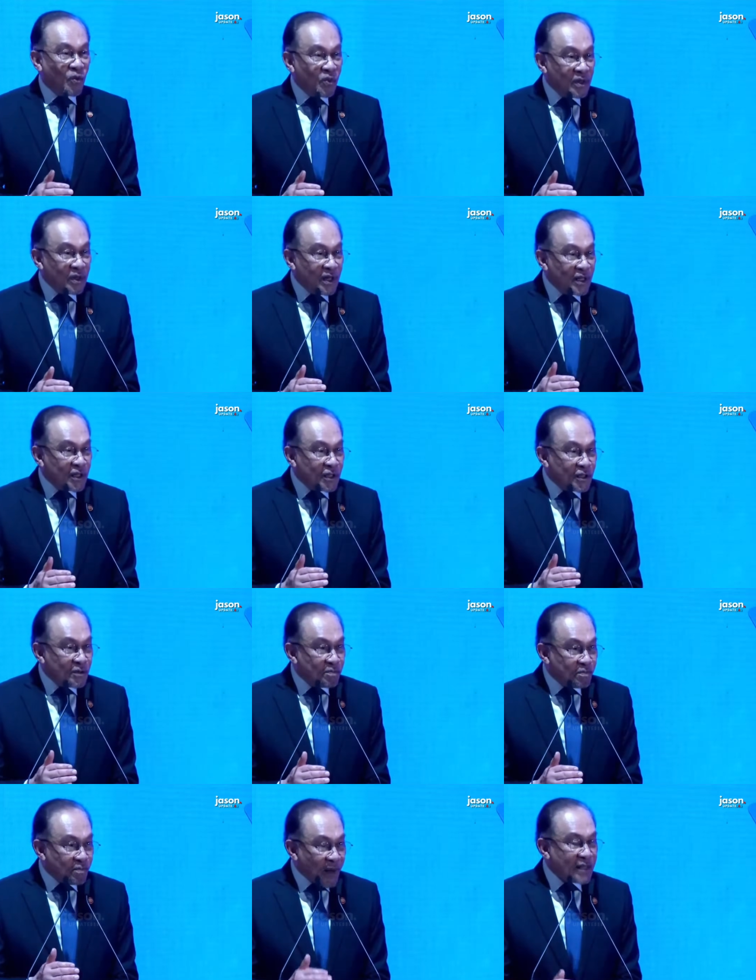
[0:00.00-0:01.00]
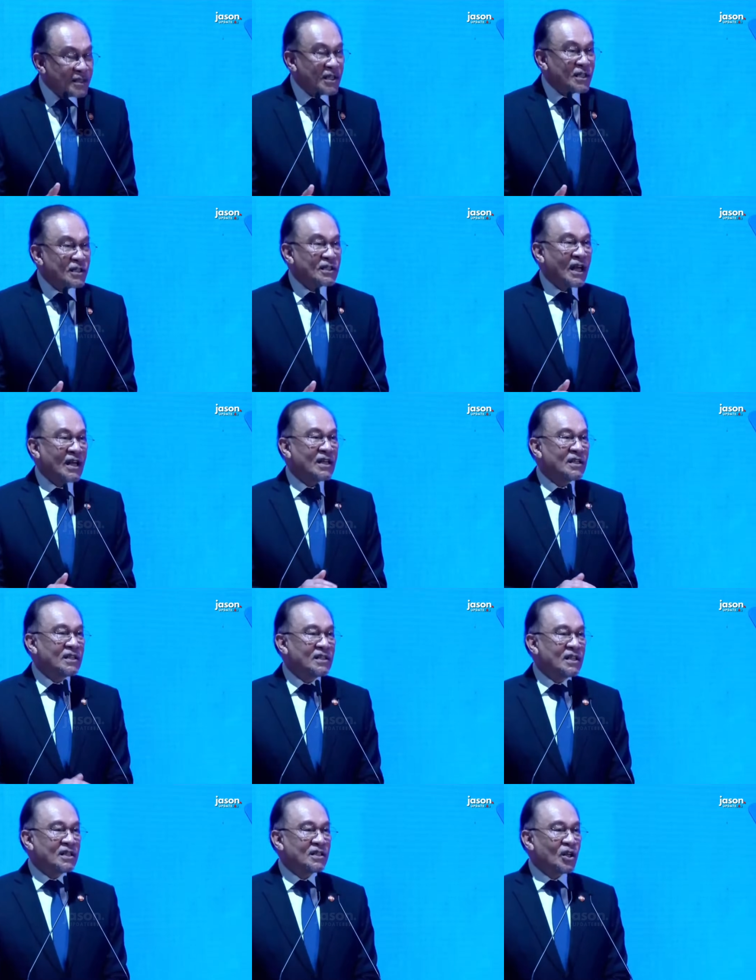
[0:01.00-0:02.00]
The present
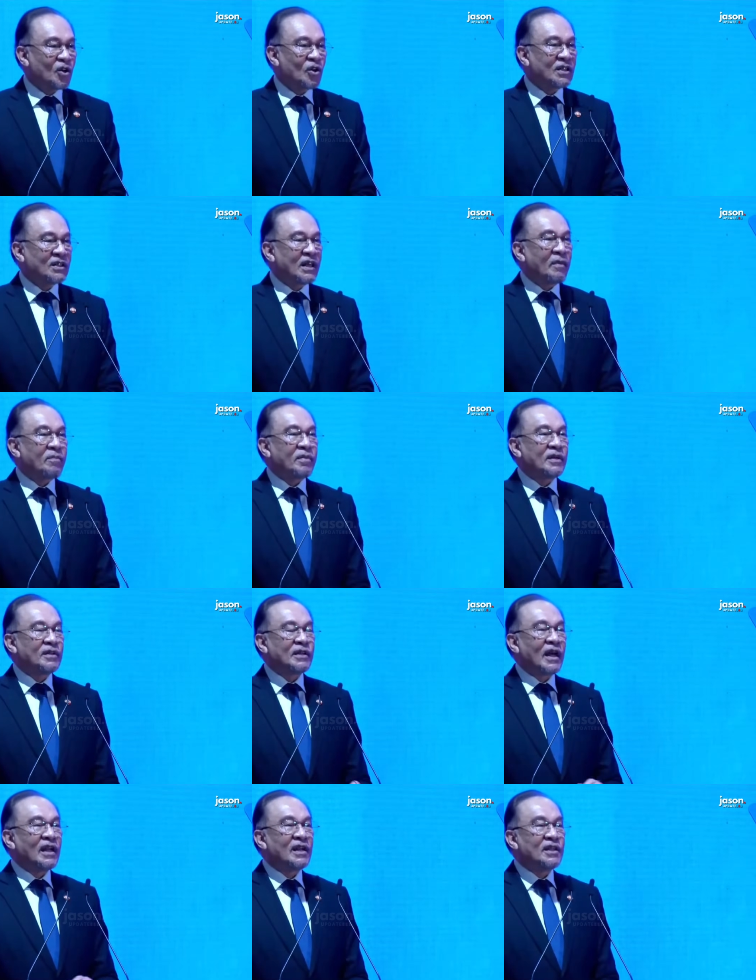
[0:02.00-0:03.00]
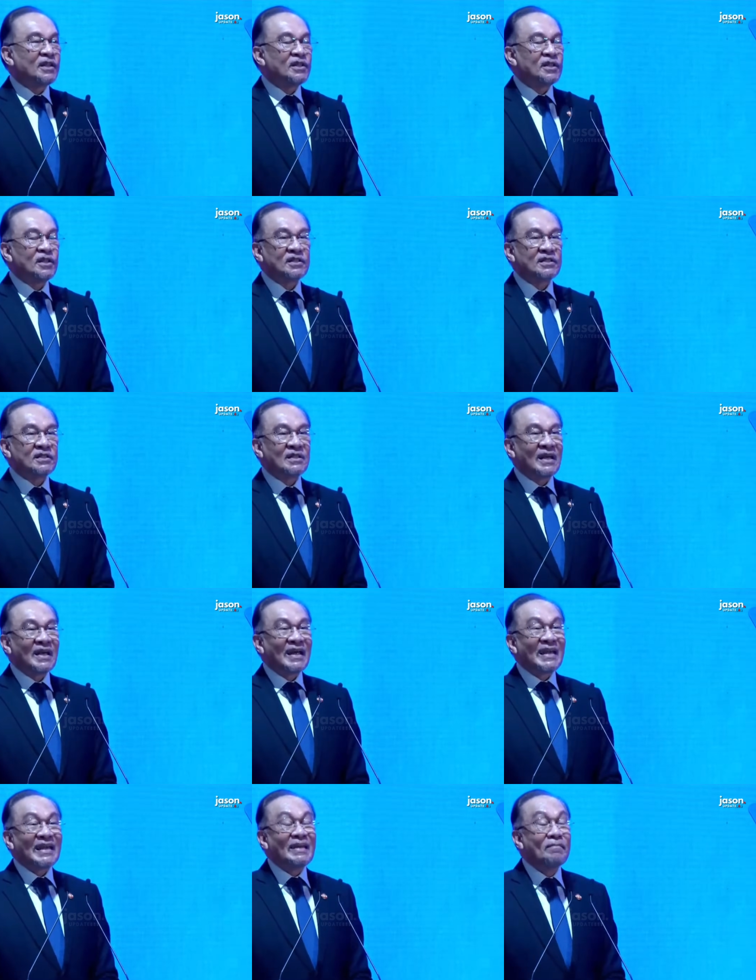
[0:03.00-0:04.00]
challenges, the contemporary challenges,
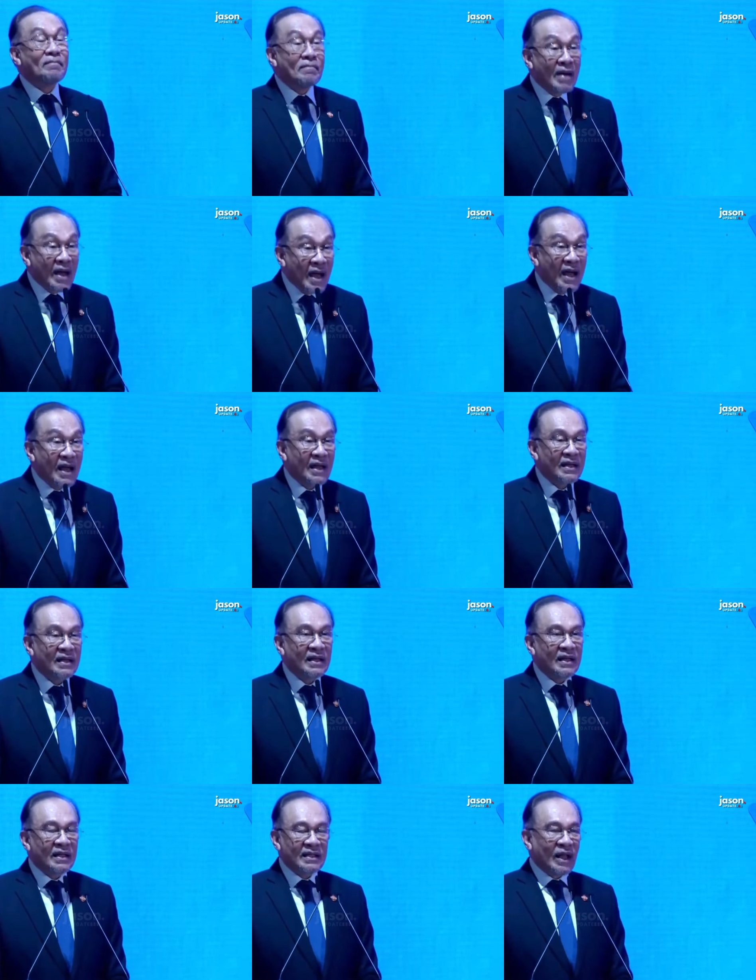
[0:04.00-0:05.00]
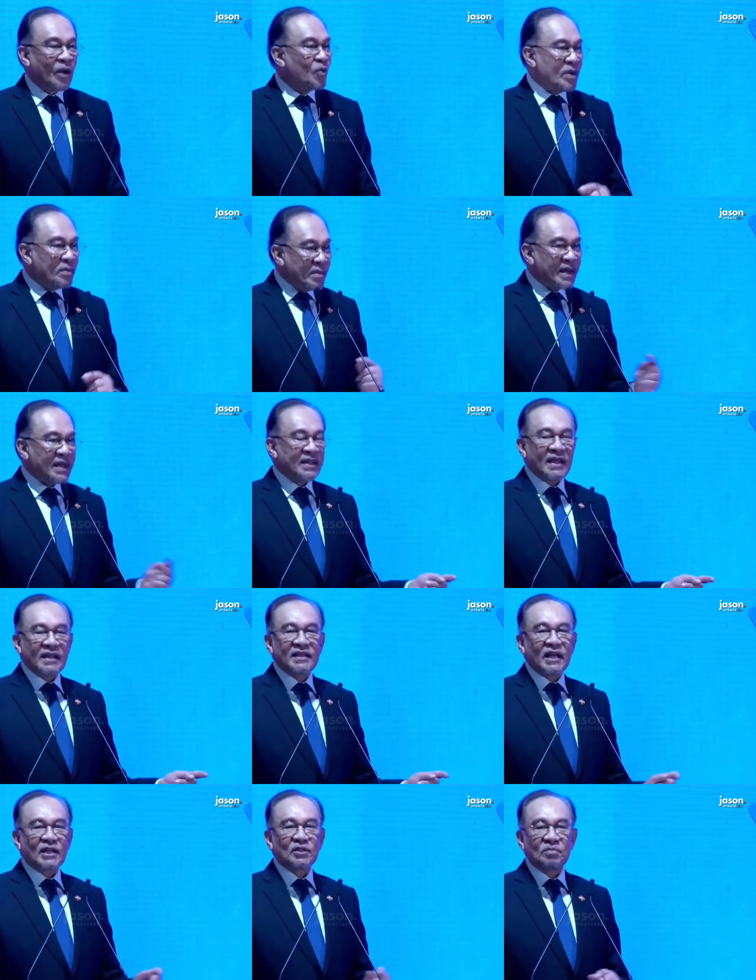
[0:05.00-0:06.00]
demand that we make the
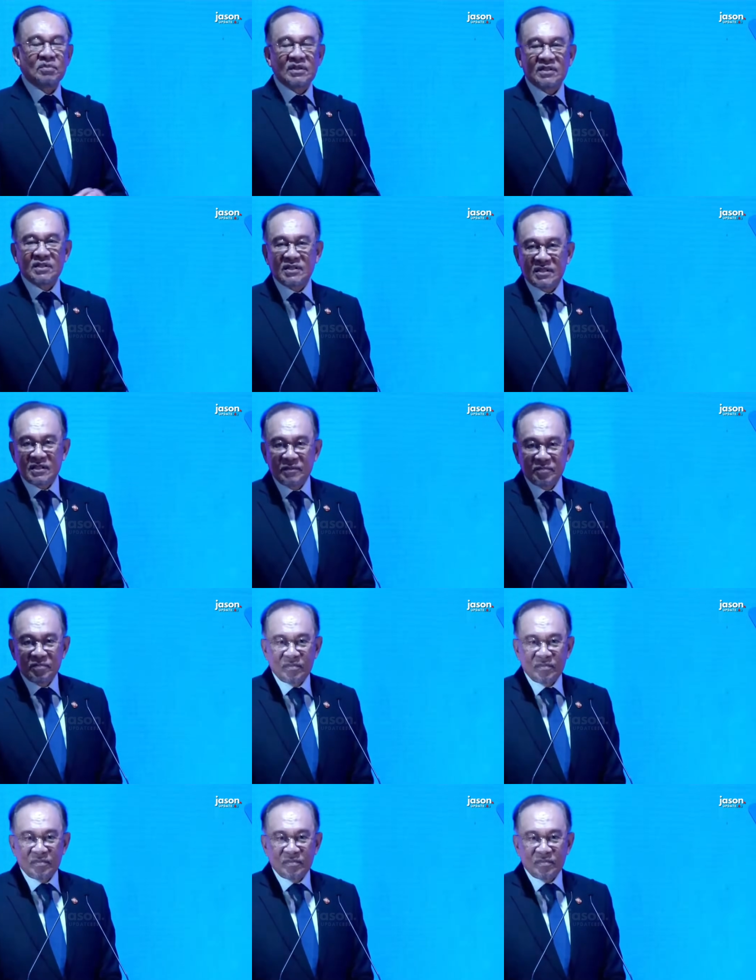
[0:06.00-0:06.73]
adjustments.